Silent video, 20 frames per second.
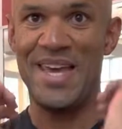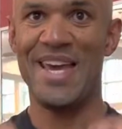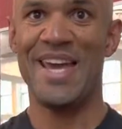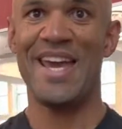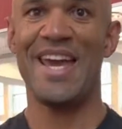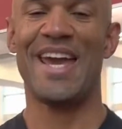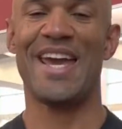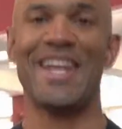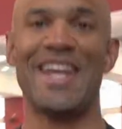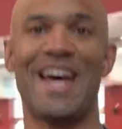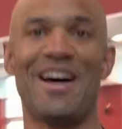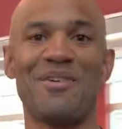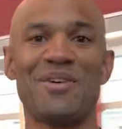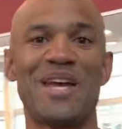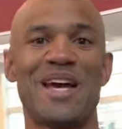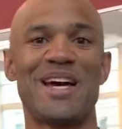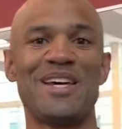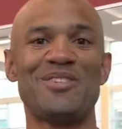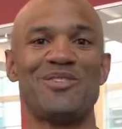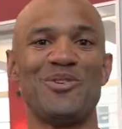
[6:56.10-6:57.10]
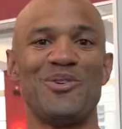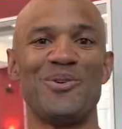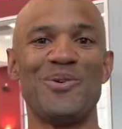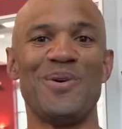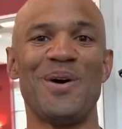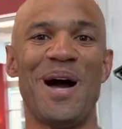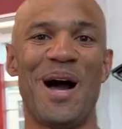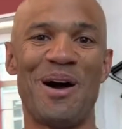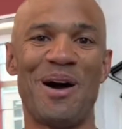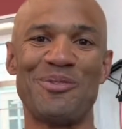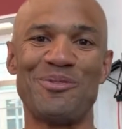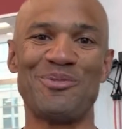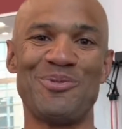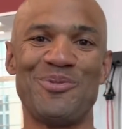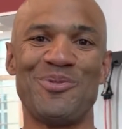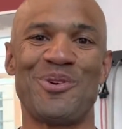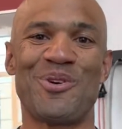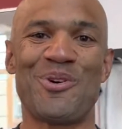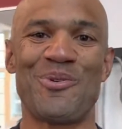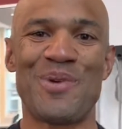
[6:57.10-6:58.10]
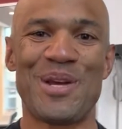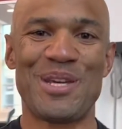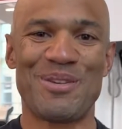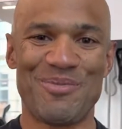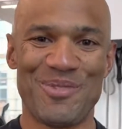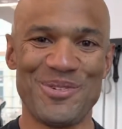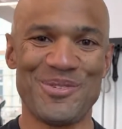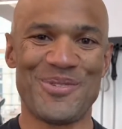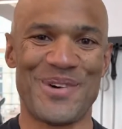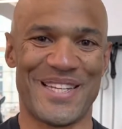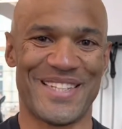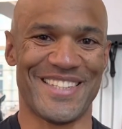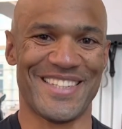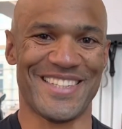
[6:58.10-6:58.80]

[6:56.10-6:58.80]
And now, guys, you know how to do a correct front squat.